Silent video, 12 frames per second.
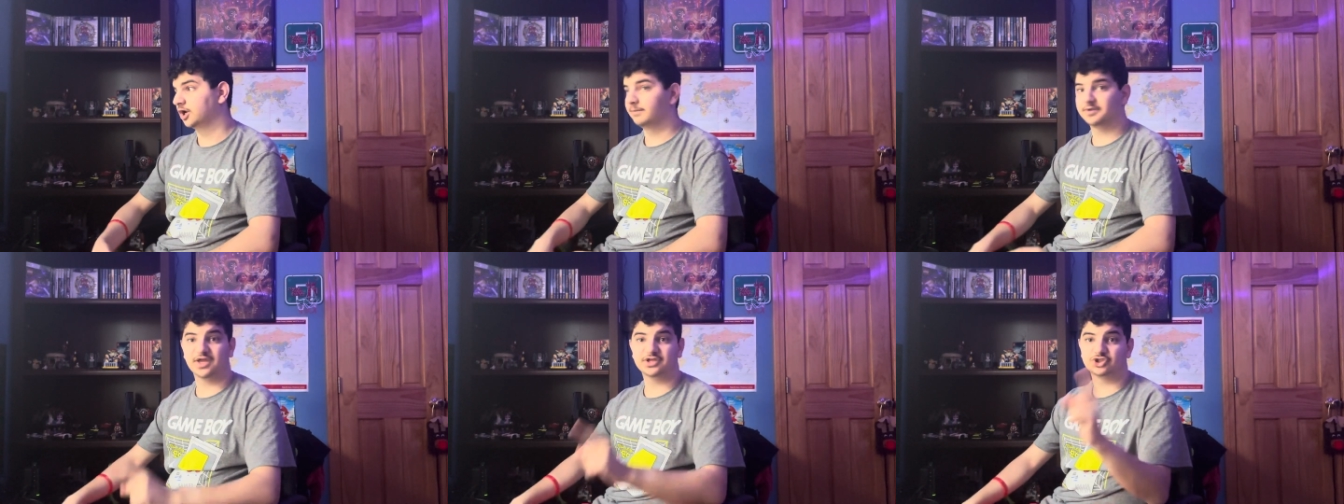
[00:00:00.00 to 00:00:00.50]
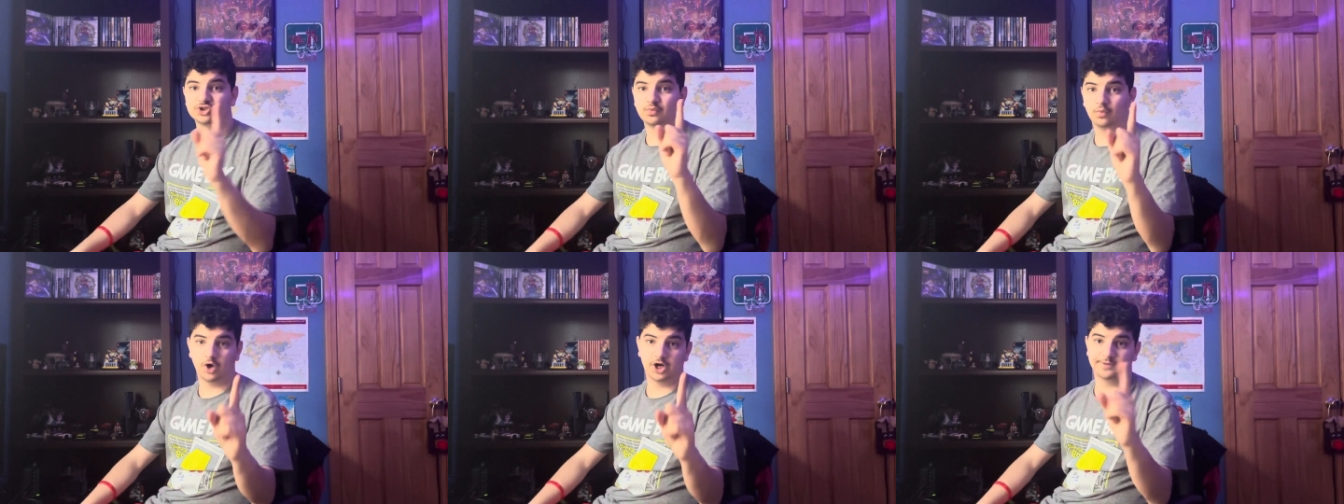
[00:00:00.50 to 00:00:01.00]
but that's just
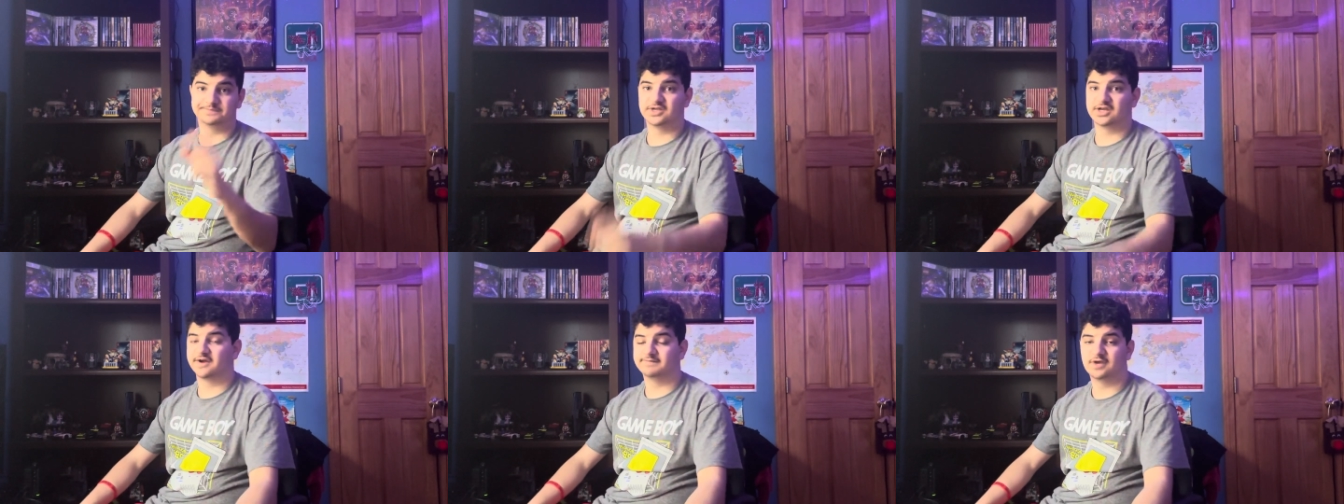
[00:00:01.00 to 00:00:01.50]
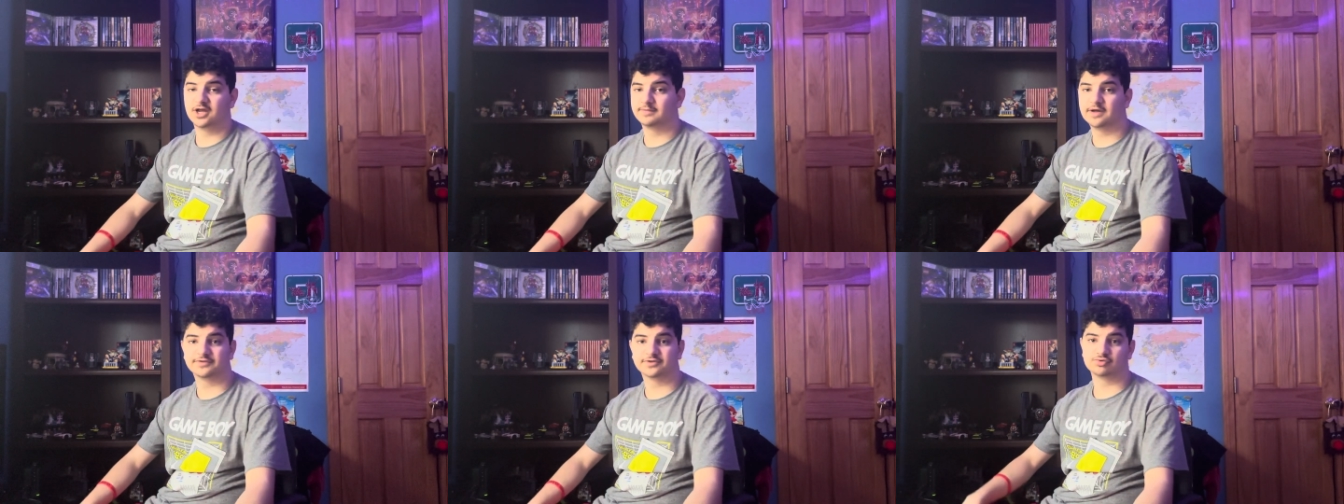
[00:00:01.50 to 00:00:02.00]
one update I've made
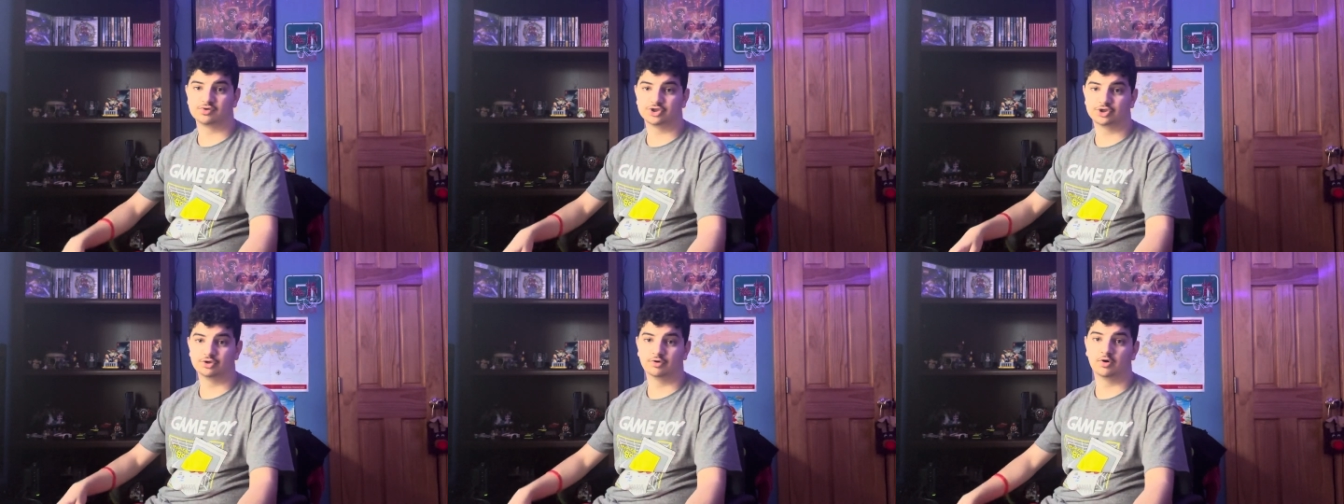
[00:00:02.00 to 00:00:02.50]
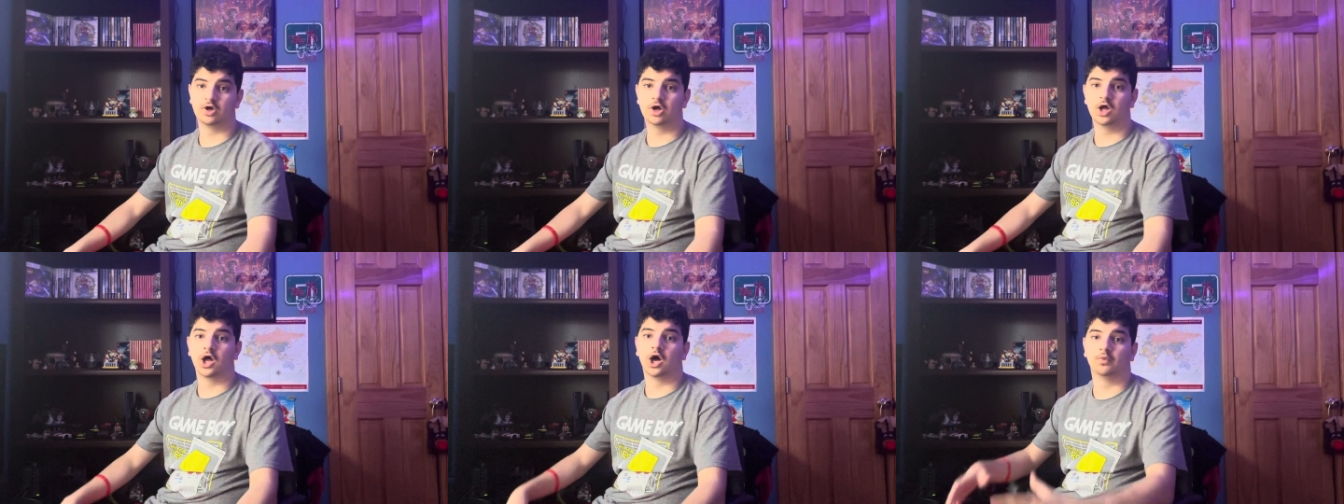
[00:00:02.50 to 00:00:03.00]
about the Switch 2
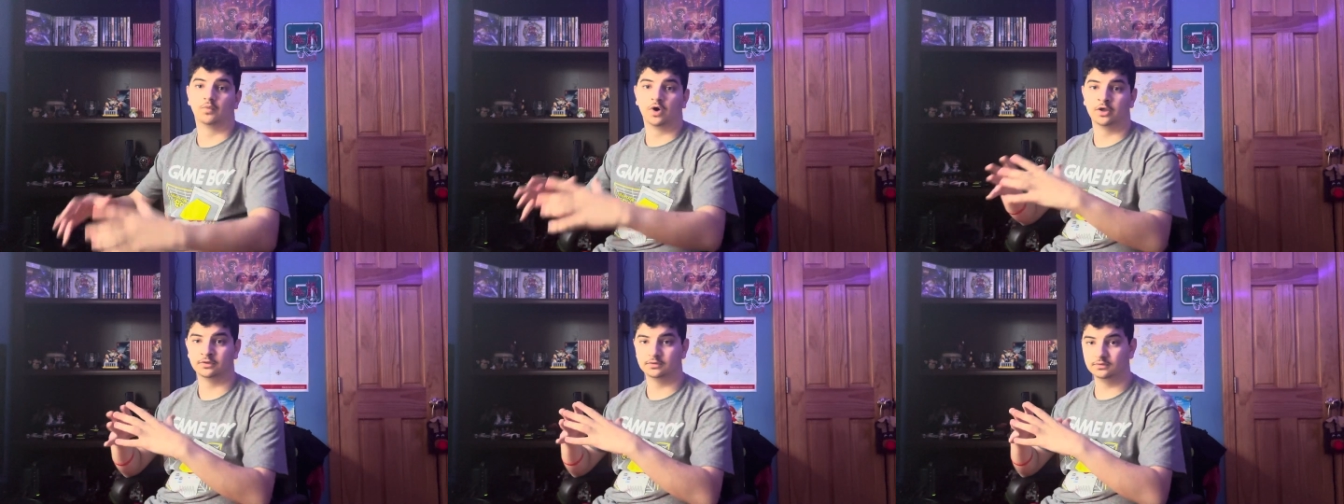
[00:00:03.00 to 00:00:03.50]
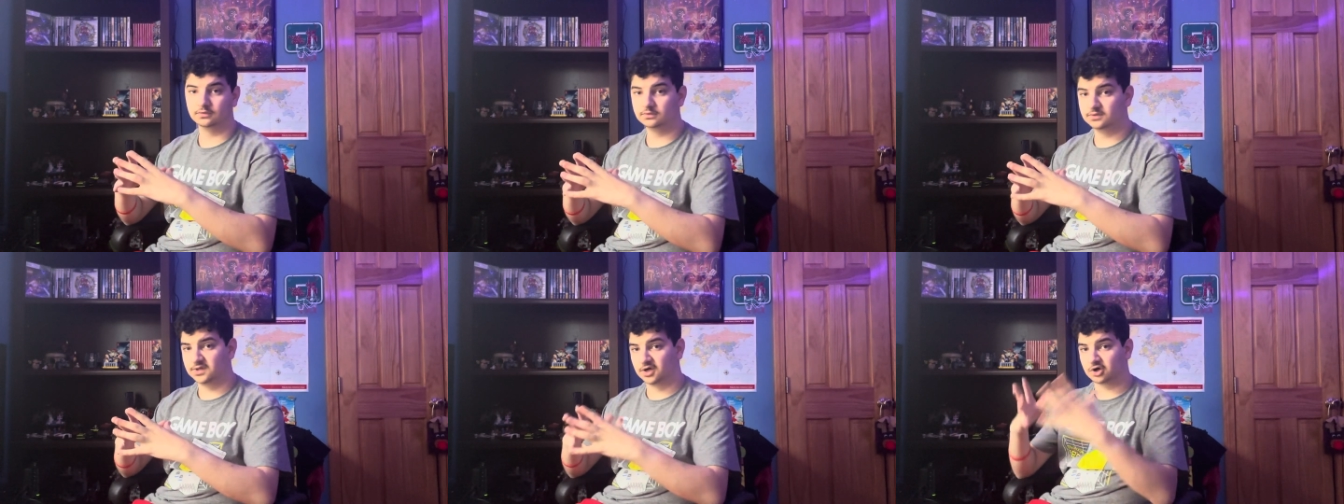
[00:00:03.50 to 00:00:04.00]
on what
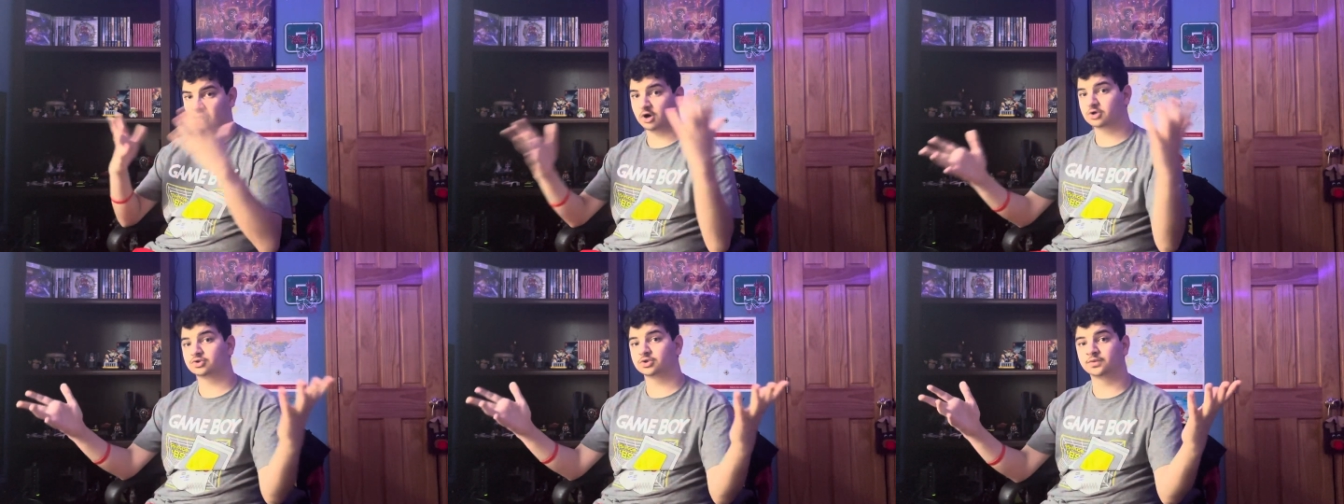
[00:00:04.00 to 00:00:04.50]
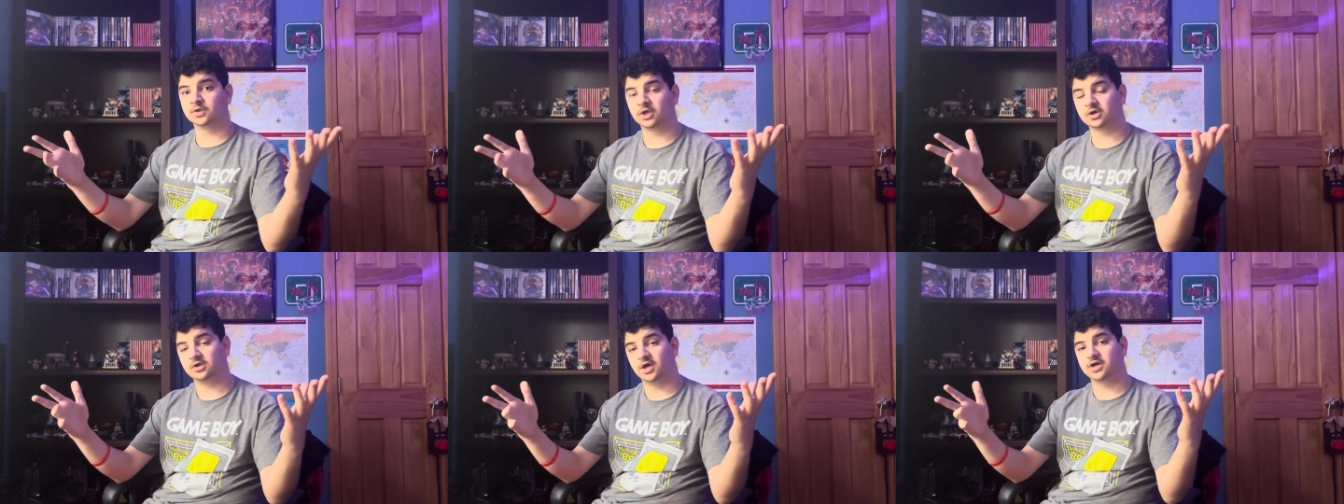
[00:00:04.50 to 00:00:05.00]
the cartridge will
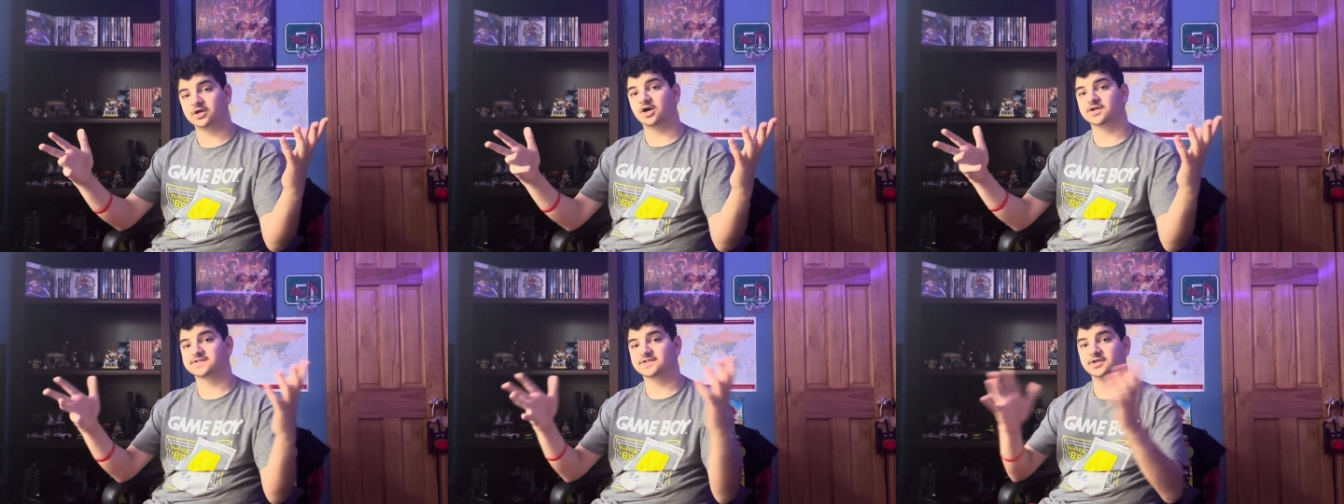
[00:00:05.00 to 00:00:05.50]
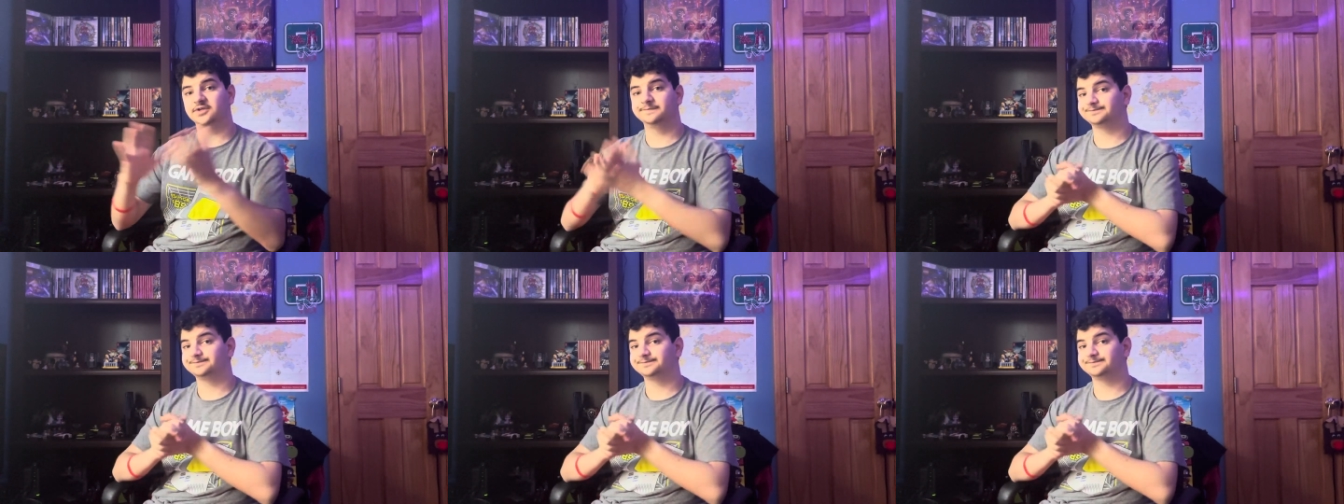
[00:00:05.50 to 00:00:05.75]
look like, honestly.